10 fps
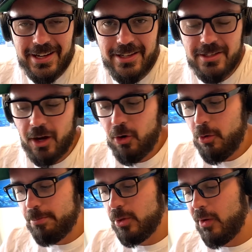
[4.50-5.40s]
and I
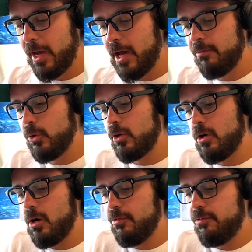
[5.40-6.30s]
hope you have your
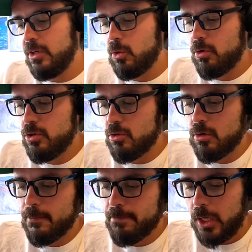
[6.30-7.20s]
coffee or your
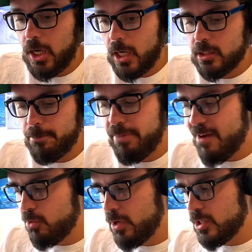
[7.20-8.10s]
hot
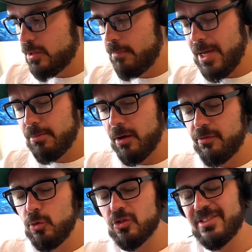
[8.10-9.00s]
beverage and maybe a
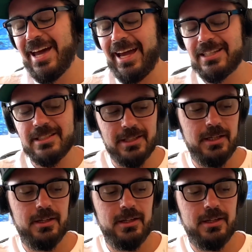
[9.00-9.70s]
few snacks